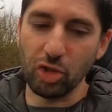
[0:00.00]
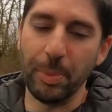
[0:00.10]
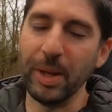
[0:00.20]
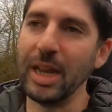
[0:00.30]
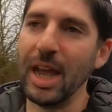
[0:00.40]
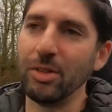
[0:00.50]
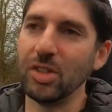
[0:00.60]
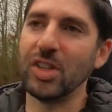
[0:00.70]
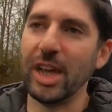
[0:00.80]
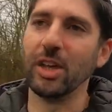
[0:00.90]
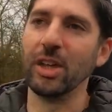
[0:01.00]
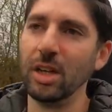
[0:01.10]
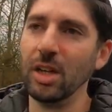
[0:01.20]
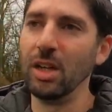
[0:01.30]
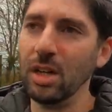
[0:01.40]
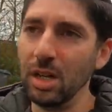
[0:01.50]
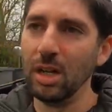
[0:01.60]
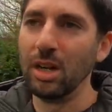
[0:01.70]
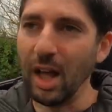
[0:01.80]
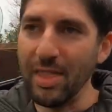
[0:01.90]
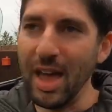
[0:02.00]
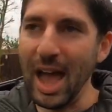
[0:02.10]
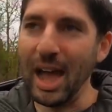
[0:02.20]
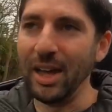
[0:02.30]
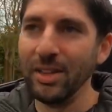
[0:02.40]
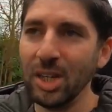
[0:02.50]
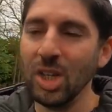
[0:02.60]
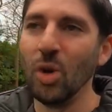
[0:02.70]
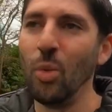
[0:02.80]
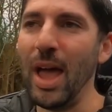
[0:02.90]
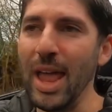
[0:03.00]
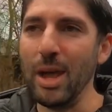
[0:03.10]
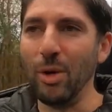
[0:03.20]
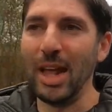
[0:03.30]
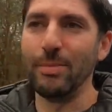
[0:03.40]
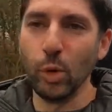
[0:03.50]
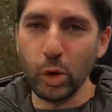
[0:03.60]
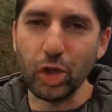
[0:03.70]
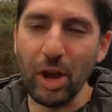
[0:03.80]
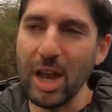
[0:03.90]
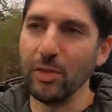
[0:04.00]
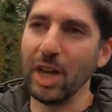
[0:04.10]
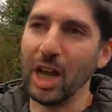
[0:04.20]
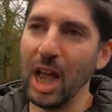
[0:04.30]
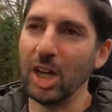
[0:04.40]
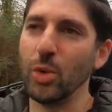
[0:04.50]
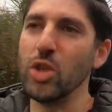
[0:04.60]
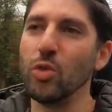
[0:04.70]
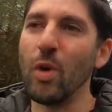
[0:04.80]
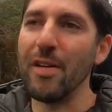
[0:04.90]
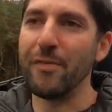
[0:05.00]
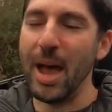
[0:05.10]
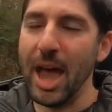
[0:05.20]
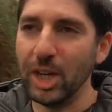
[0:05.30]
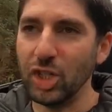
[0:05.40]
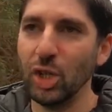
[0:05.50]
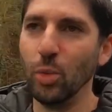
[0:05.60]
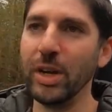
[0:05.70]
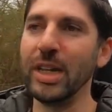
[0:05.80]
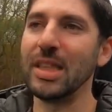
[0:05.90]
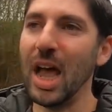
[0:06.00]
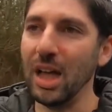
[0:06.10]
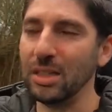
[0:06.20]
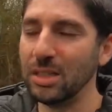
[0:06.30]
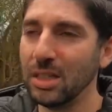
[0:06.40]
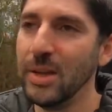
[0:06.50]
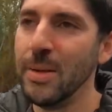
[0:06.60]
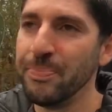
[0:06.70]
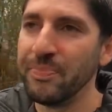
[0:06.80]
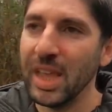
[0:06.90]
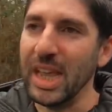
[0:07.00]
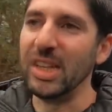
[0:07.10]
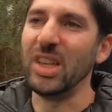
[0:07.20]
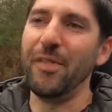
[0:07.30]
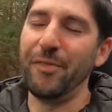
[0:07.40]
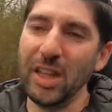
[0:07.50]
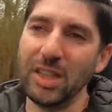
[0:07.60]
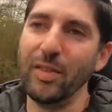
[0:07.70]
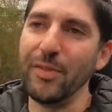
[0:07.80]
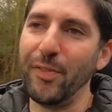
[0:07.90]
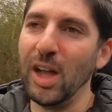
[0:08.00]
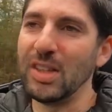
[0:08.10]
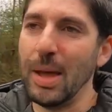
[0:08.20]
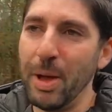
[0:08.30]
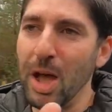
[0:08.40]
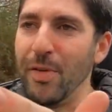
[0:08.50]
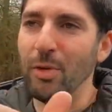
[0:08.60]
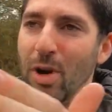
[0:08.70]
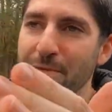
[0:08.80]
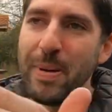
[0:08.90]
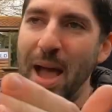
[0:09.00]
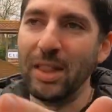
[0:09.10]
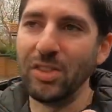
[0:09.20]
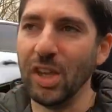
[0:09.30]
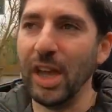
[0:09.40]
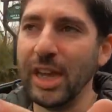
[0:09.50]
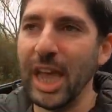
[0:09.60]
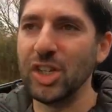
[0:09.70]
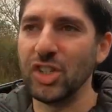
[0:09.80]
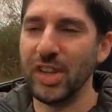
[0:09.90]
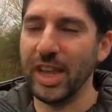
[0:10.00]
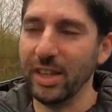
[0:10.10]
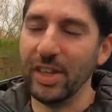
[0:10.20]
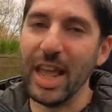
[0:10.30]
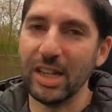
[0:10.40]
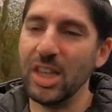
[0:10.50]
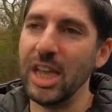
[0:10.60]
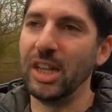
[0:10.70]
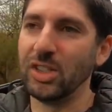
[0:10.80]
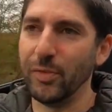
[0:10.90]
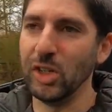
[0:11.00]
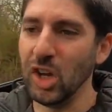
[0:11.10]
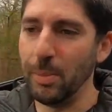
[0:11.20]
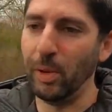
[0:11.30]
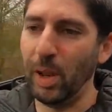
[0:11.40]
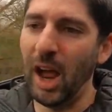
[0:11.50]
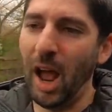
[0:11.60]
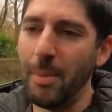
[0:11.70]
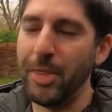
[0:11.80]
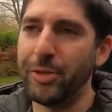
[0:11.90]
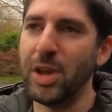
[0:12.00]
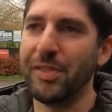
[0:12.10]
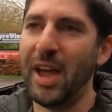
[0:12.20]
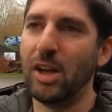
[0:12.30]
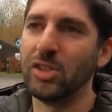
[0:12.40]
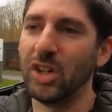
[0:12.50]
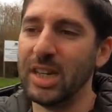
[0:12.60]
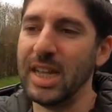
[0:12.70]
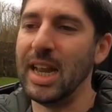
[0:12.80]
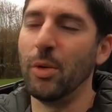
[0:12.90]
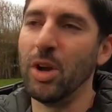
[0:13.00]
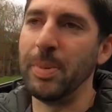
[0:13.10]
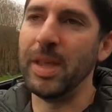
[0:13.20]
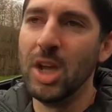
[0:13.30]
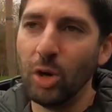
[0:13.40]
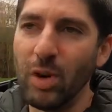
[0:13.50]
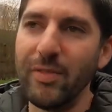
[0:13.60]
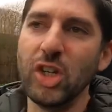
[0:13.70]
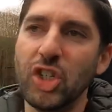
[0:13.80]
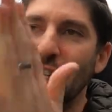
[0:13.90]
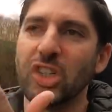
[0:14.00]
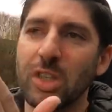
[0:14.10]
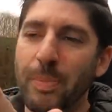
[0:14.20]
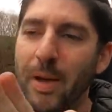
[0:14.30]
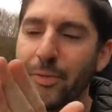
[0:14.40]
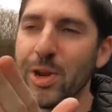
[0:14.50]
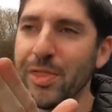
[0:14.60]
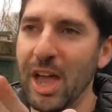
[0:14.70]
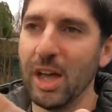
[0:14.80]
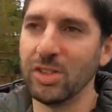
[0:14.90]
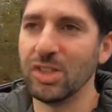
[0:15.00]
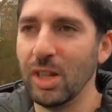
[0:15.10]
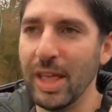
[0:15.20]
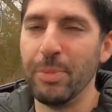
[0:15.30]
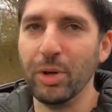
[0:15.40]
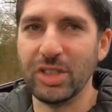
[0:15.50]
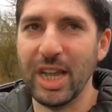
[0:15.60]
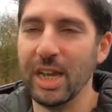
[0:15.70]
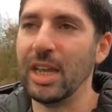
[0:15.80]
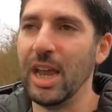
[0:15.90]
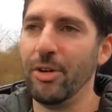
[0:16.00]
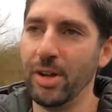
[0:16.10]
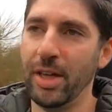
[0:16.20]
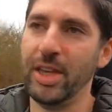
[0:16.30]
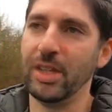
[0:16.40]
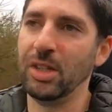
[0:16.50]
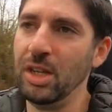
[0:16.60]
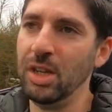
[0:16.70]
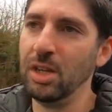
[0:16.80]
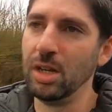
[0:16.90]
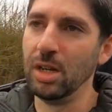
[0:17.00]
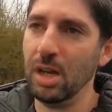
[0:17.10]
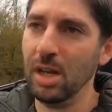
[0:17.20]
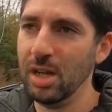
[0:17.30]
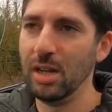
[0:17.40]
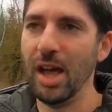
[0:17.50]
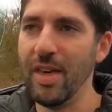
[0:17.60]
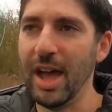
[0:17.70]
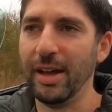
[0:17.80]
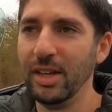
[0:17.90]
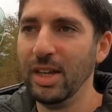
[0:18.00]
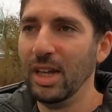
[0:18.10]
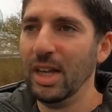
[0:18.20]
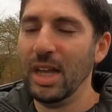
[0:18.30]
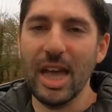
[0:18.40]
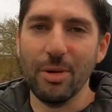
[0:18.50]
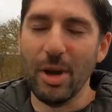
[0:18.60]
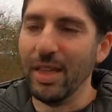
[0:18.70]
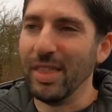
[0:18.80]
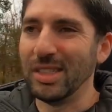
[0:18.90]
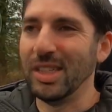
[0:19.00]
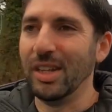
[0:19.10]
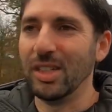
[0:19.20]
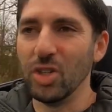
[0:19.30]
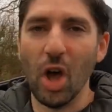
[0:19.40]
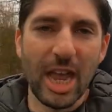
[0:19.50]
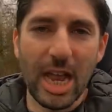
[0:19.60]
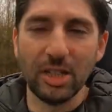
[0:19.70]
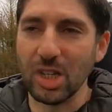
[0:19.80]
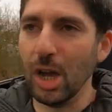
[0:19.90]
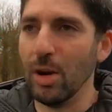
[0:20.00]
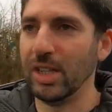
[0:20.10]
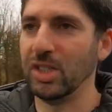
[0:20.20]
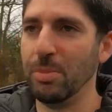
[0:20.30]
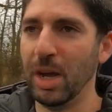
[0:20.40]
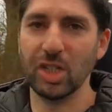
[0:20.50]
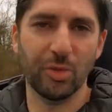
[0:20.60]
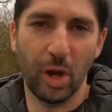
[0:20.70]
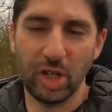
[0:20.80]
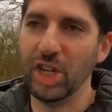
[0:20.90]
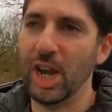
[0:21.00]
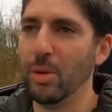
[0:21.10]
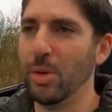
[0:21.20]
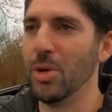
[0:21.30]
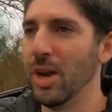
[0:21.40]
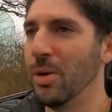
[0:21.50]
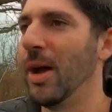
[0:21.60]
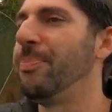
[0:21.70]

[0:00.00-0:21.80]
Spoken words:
dropping it now into second, like that, where it will add more strain on the clutch, when you rev match, what it does is it effectively finds that perfect rev band to engage the next gear. So for example, I'm at 3,000, ideally I want to be revving just above 3,000 to then put second gear in like this, like that. Anyway, that's it. It's not a heel and toe lesson, but I just thought I'd share it with you anyway.